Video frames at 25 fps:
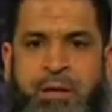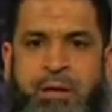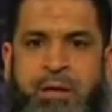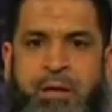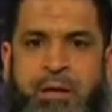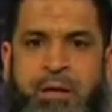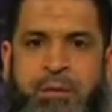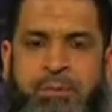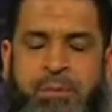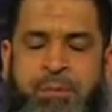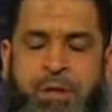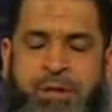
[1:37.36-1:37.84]

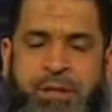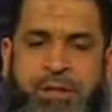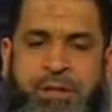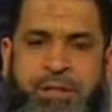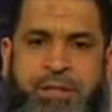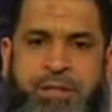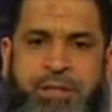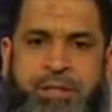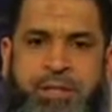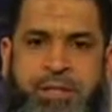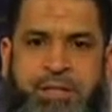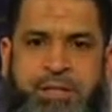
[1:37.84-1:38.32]
Brothers
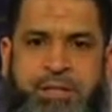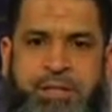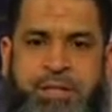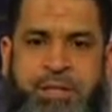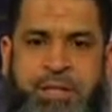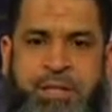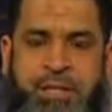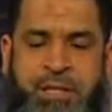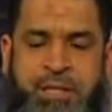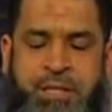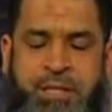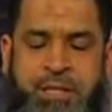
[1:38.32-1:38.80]
and sisters
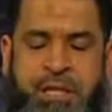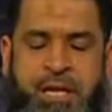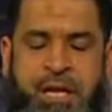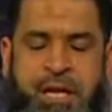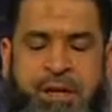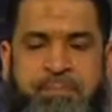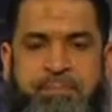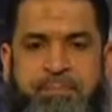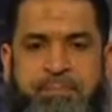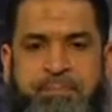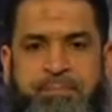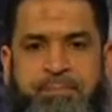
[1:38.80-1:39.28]
in
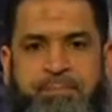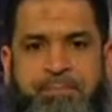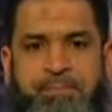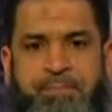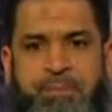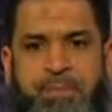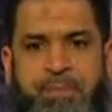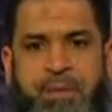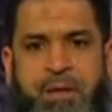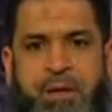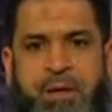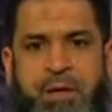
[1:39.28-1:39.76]
Islam,
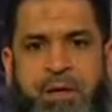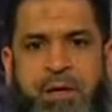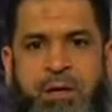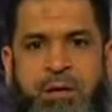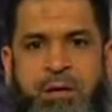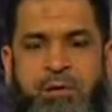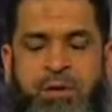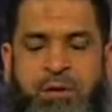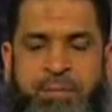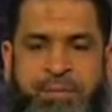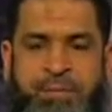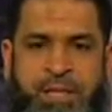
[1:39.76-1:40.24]

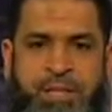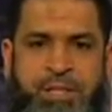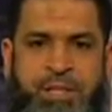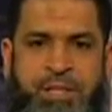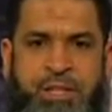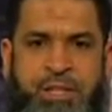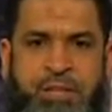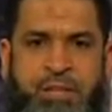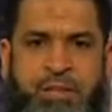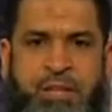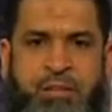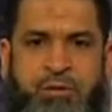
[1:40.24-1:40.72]
we
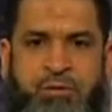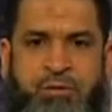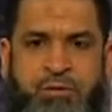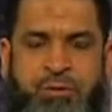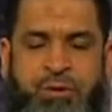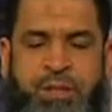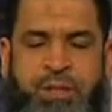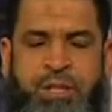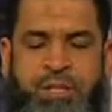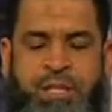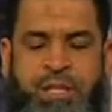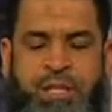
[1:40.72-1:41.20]
mentioned the two
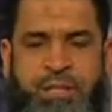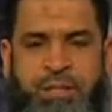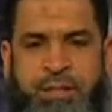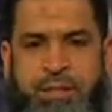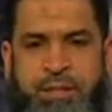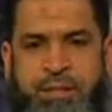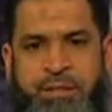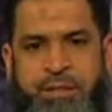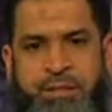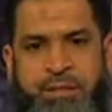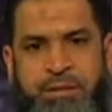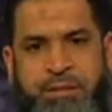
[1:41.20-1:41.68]

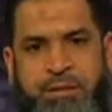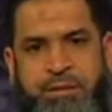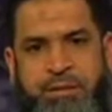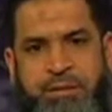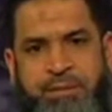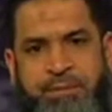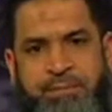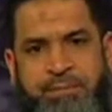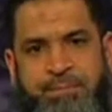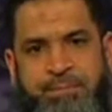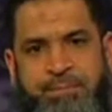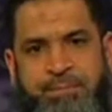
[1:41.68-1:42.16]
diseases,
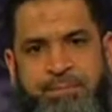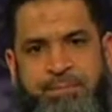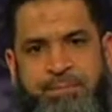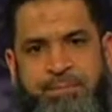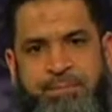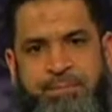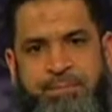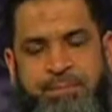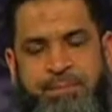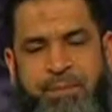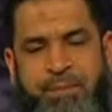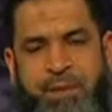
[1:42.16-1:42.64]

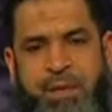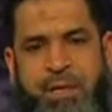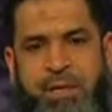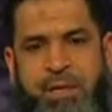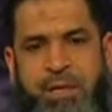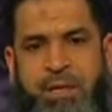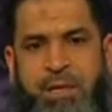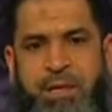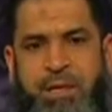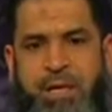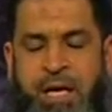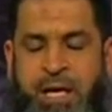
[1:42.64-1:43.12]

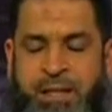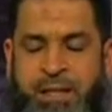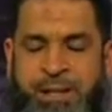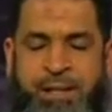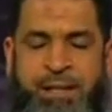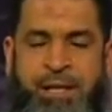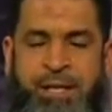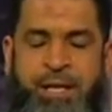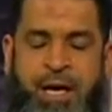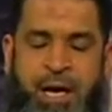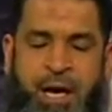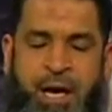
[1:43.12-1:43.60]
and
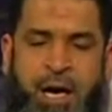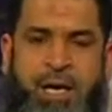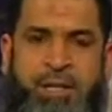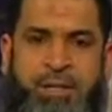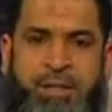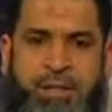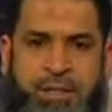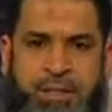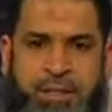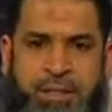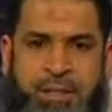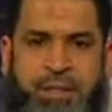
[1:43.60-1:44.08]
they are
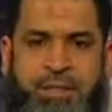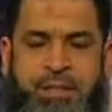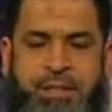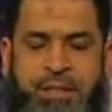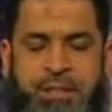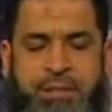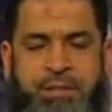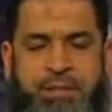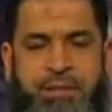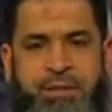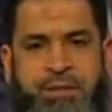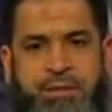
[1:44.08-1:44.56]

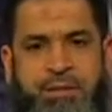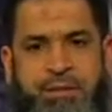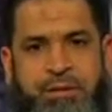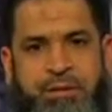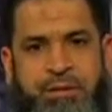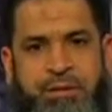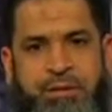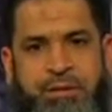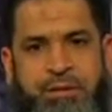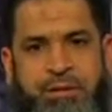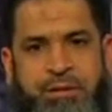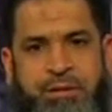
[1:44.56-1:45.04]
diseases
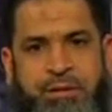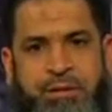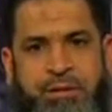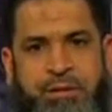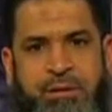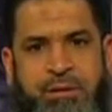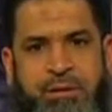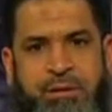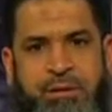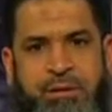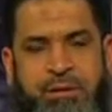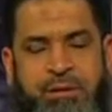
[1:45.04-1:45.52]

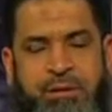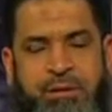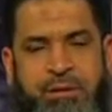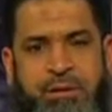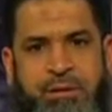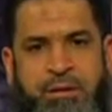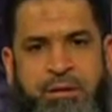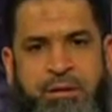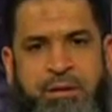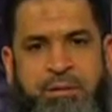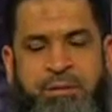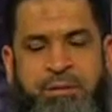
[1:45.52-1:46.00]

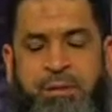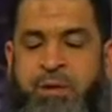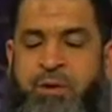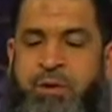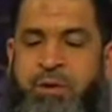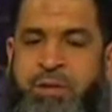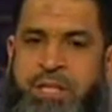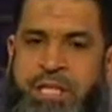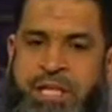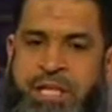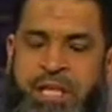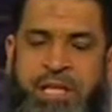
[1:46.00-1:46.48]

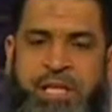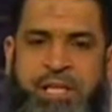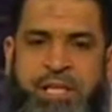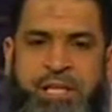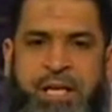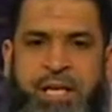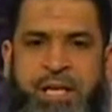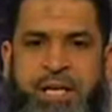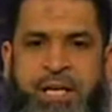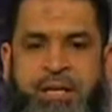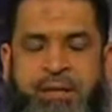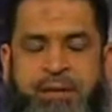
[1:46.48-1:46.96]
because
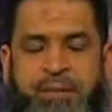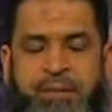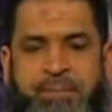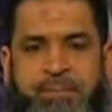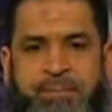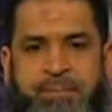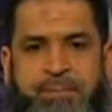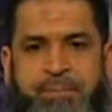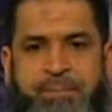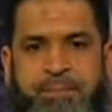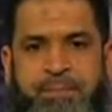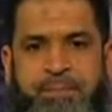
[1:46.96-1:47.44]
anything
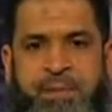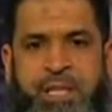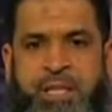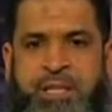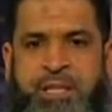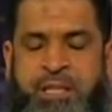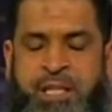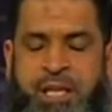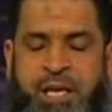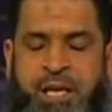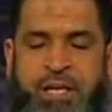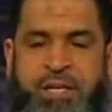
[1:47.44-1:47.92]

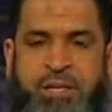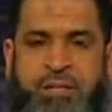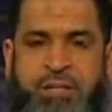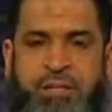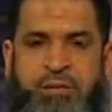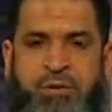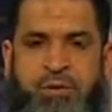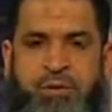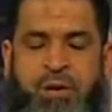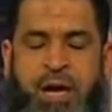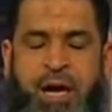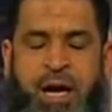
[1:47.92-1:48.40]
that takes
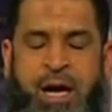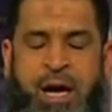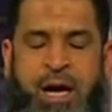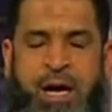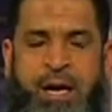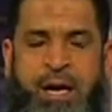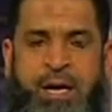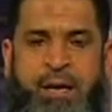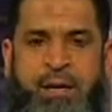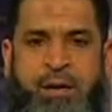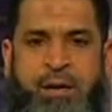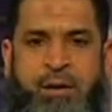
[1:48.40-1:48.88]
your
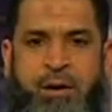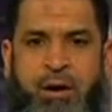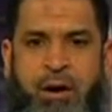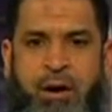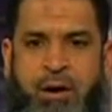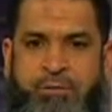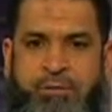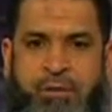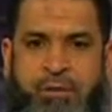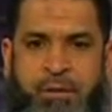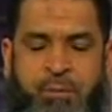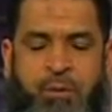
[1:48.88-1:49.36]
eye
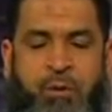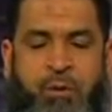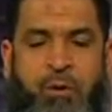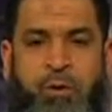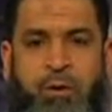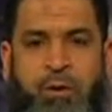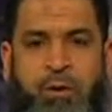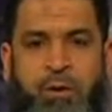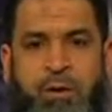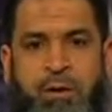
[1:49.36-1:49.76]
off the ball,